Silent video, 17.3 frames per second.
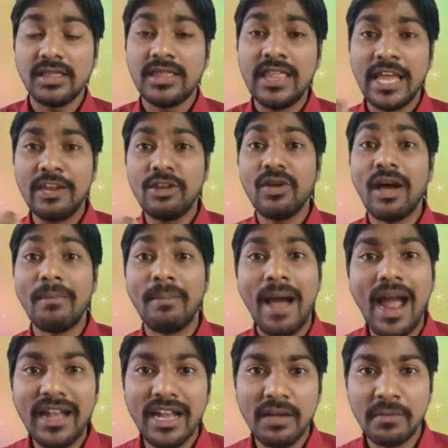Then you
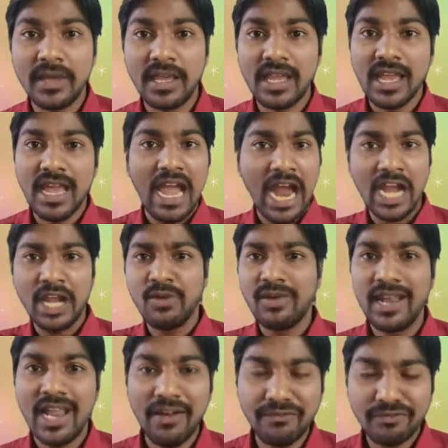abandoned me and you
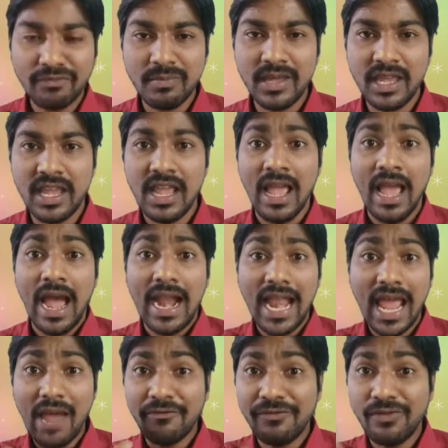left me.
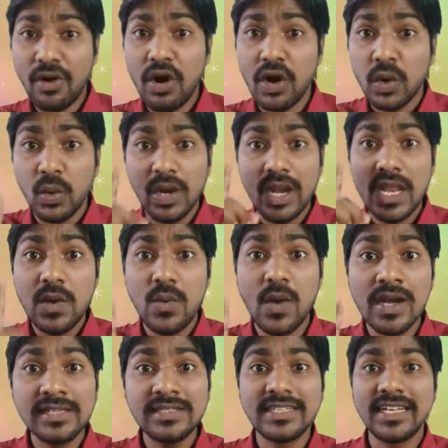And I have found only
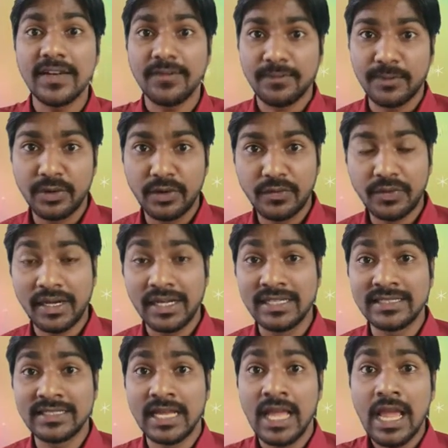one set of
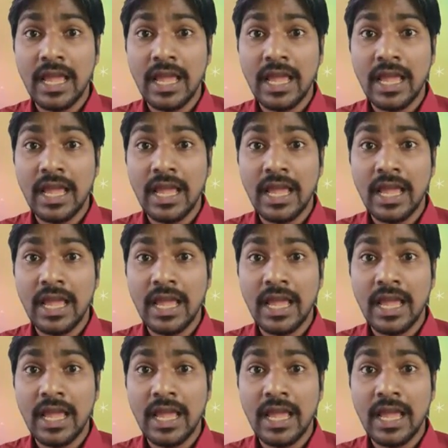footprints